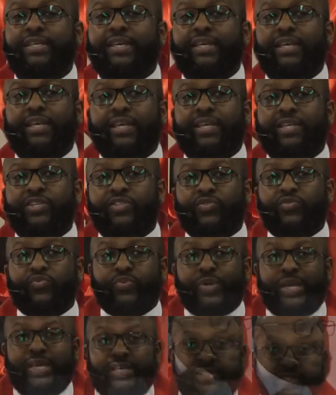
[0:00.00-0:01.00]
He's
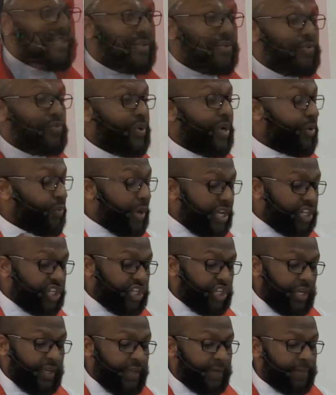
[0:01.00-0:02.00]
raise,
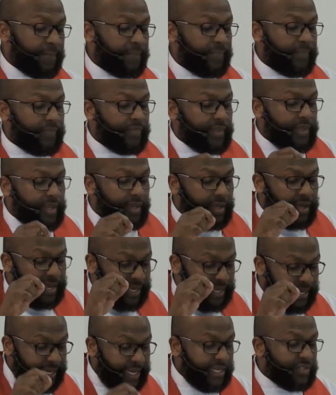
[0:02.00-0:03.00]
rushing
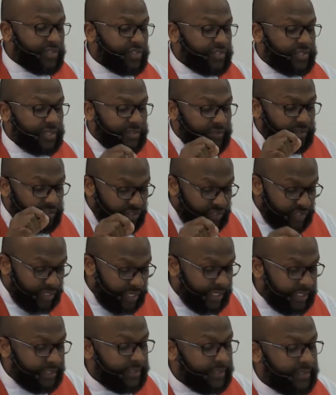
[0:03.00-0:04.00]
against the
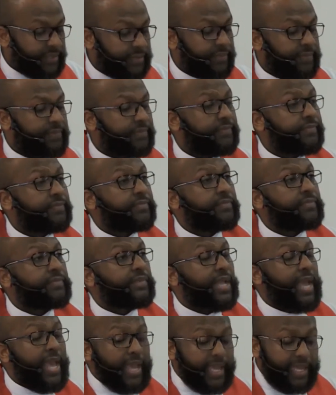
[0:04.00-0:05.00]
sun.
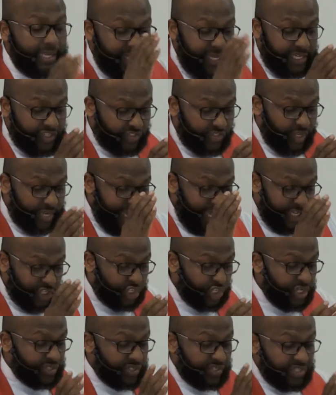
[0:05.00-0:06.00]
He needs to get
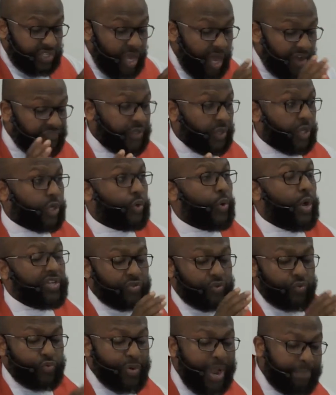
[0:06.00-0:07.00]
Jesus off the
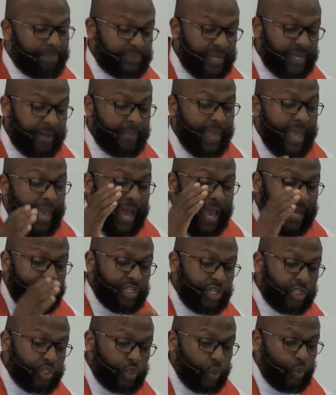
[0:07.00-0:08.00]
cross wrapped up and
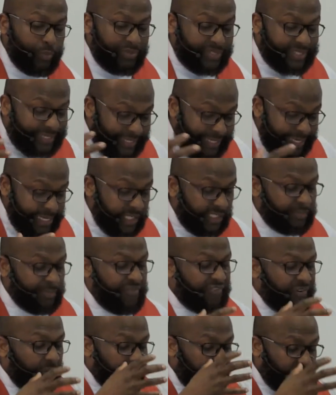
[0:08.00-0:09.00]
the tomb sealed
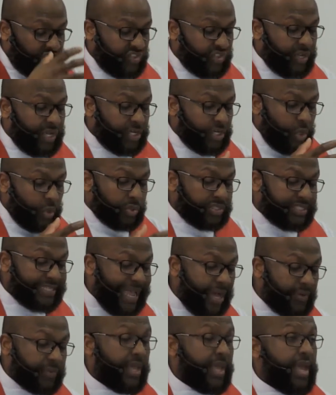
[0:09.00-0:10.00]
before the sun goes
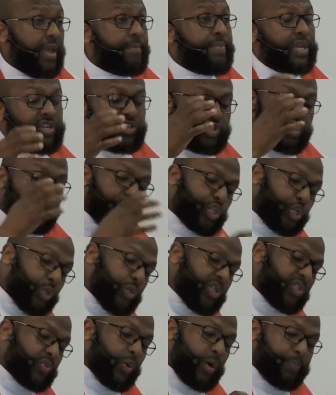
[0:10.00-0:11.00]
down because the
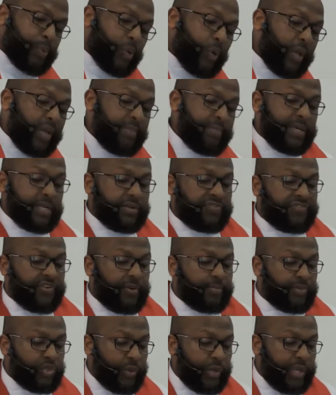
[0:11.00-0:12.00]
Jews were prohibited
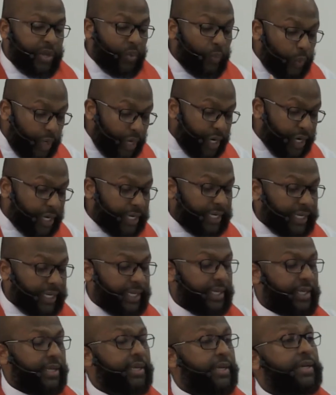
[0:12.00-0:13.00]
from doing work
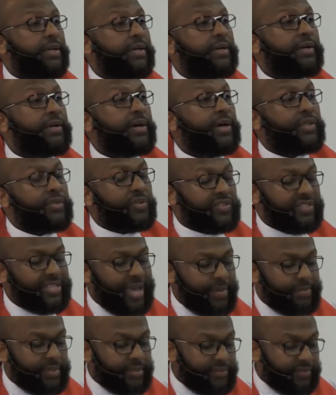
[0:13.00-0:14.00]
on the
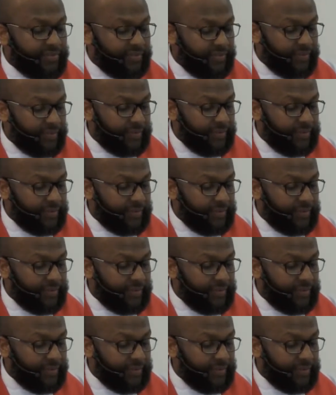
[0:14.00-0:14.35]
Sabbath.